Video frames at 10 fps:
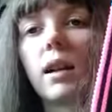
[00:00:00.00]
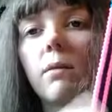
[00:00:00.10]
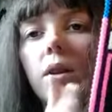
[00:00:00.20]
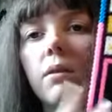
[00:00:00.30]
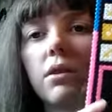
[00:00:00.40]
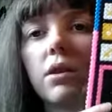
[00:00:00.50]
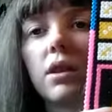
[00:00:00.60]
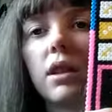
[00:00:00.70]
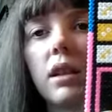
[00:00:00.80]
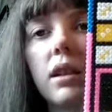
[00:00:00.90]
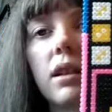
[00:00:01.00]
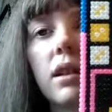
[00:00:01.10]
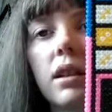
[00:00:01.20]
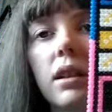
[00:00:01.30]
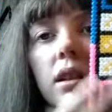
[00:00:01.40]
I've never seen
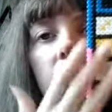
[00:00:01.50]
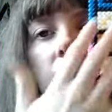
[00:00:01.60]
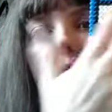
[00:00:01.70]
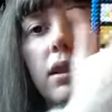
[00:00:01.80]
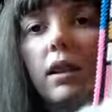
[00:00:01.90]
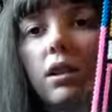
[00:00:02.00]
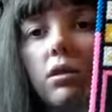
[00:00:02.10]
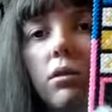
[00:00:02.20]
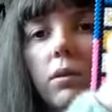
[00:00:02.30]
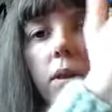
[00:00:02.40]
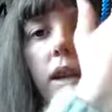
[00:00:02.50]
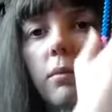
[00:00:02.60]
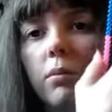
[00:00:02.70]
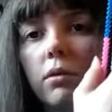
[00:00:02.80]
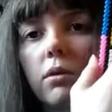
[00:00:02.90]
like this sort of
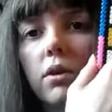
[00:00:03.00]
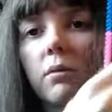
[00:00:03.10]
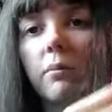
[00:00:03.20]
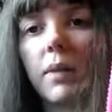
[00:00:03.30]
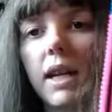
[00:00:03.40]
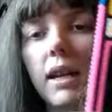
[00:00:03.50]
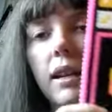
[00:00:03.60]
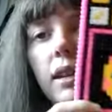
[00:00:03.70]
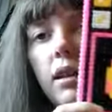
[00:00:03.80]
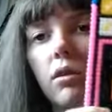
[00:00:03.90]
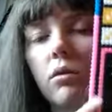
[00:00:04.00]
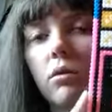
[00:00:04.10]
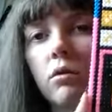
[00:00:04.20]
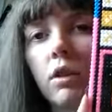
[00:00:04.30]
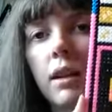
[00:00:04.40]
game board made in
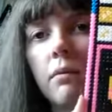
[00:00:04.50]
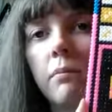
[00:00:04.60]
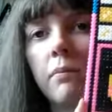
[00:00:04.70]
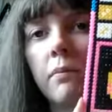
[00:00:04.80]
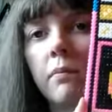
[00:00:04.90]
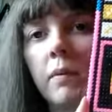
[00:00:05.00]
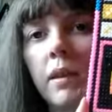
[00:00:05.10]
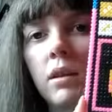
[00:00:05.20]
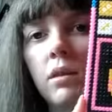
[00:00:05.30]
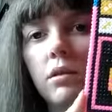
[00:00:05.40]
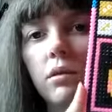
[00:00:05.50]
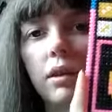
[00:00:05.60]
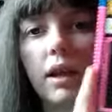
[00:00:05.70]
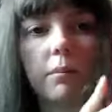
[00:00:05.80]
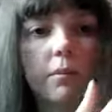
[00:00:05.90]
crochet, so
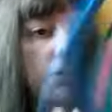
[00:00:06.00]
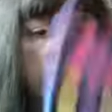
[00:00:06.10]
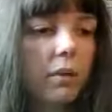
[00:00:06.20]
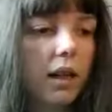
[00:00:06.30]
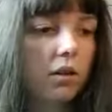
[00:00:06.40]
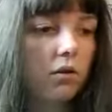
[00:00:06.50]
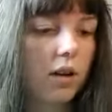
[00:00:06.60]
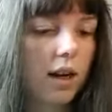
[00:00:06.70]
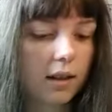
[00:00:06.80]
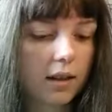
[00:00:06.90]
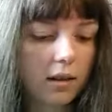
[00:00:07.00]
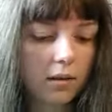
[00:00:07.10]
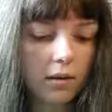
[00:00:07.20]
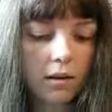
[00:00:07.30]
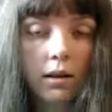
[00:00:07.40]
that will be interesting.
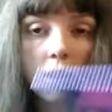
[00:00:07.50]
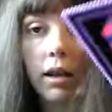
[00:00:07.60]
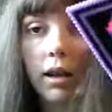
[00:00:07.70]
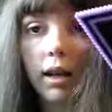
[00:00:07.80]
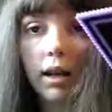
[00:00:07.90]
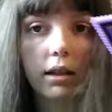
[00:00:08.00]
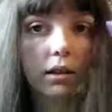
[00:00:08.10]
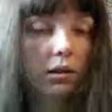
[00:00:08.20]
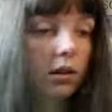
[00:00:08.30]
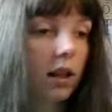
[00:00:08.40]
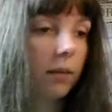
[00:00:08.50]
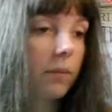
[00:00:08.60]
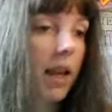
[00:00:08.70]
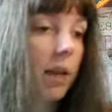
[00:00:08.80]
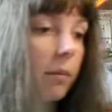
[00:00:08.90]
And so yeah,
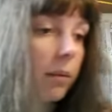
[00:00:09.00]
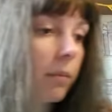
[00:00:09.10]
henna.